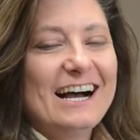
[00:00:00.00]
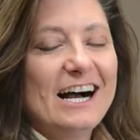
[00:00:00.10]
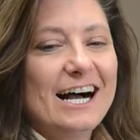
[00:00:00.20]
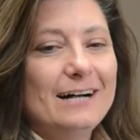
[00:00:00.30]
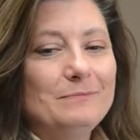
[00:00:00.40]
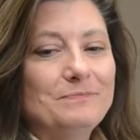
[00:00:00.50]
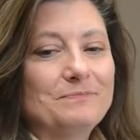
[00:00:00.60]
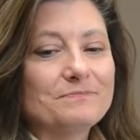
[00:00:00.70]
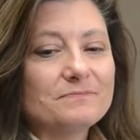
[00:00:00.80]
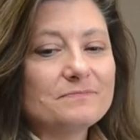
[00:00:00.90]

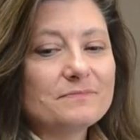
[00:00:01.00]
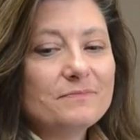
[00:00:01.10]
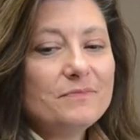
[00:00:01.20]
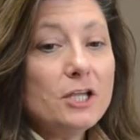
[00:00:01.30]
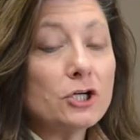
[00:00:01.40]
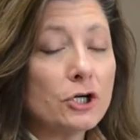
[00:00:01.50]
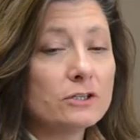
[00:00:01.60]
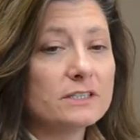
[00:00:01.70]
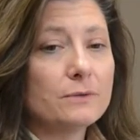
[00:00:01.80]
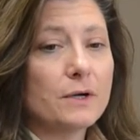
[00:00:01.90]

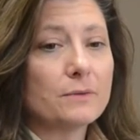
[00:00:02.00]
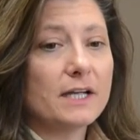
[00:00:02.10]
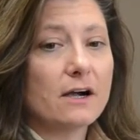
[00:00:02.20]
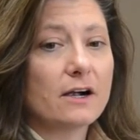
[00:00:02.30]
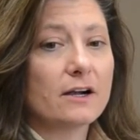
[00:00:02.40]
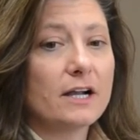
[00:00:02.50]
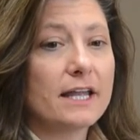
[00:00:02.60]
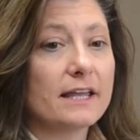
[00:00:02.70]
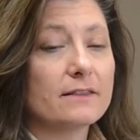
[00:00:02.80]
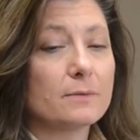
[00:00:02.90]
Currently where we are
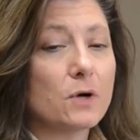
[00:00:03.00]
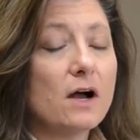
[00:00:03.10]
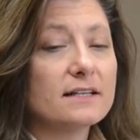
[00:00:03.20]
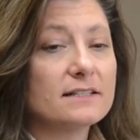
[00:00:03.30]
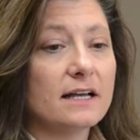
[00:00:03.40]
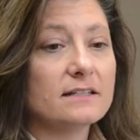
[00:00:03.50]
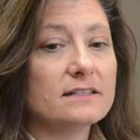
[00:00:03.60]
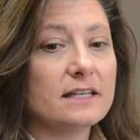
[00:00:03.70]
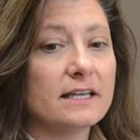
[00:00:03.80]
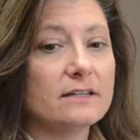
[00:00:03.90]
in the process
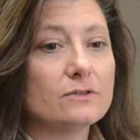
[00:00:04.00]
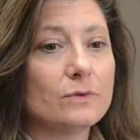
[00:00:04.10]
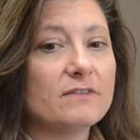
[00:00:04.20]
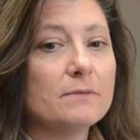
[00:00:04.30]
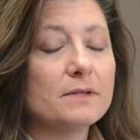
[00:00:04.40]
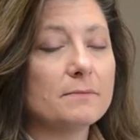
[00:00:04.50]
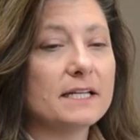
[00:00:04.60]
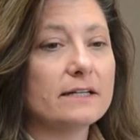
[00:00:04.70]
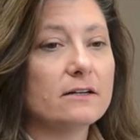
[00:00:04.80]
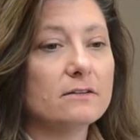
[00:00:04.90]
is we've
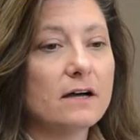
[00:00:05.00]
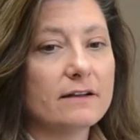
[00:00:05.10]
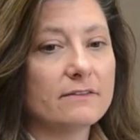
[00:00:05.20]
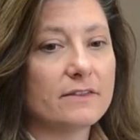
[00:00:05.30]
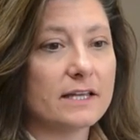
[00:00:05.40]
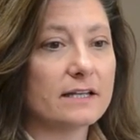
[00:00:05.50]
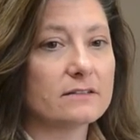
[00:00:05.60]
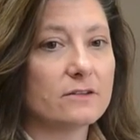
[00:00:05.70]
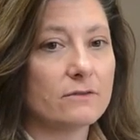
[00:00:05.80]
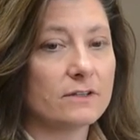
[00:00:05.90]
implemented a lot of things
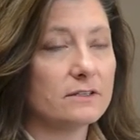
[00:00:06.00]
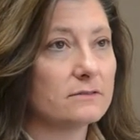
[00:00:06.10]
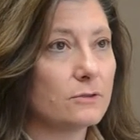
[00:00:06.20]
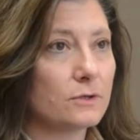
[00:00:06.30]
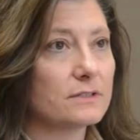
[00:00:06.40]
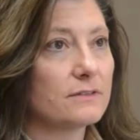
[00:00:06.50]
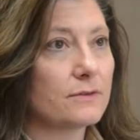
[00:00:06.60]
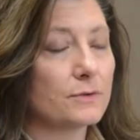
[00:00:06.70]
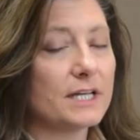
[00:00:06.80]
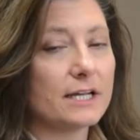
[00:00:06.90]
over the course of
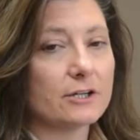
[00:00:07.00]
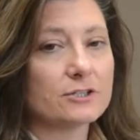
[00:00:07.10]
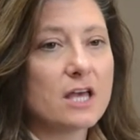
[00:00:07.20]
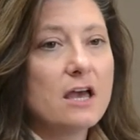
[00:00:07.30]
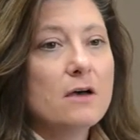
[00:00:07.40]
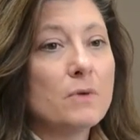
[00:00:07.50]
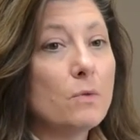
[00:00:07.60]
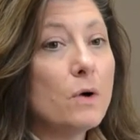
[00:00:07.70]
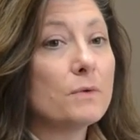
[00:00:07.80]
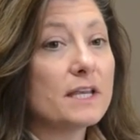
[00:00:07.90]
3 years,
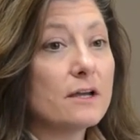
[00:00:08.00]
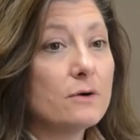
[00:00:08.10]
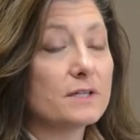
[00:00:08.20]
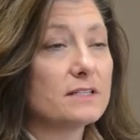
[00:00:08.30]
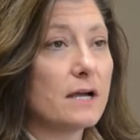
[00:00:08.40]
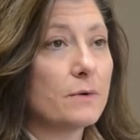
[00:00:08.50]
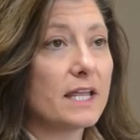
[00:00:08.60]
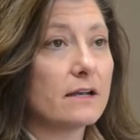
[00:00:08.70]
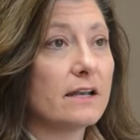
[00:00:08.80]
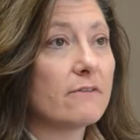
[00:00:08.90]
but what we know is that we
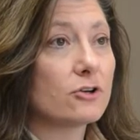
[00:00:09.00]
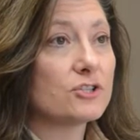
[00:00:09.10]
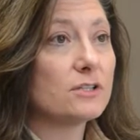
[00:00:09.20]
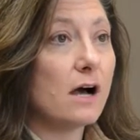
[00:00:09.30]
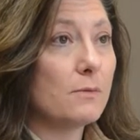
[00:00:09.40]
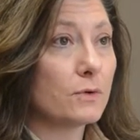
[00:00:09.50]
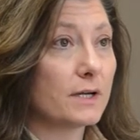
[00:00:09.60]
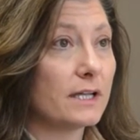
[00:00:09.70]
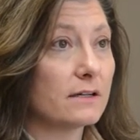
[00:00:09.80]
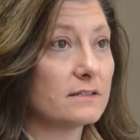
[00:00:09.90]
can never stop
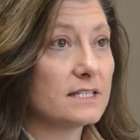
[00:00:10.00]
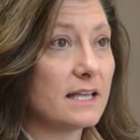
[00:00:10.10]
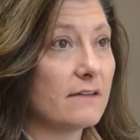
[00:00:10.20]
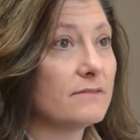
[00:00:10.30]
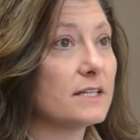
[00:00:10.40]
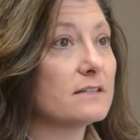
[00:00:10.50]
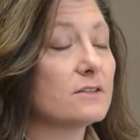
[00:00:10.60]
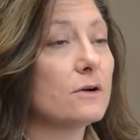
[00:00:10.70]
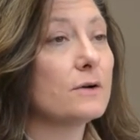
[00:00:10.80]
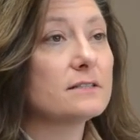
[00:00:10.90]
working on safety,
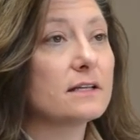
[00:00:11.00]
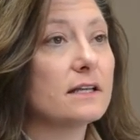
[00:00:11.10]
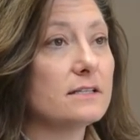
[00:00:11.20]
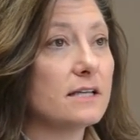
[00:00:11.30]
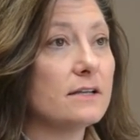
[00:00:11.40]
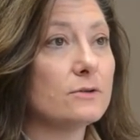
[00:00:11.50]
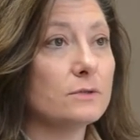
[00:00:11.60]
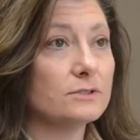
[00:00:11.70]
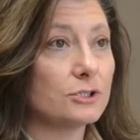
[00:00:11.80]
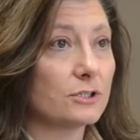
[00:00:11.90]
so it's a
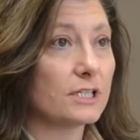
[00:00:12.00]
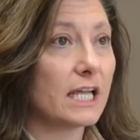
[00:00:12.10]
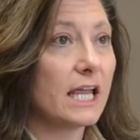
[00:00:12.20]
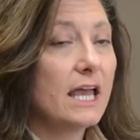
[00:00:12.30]
continual journey.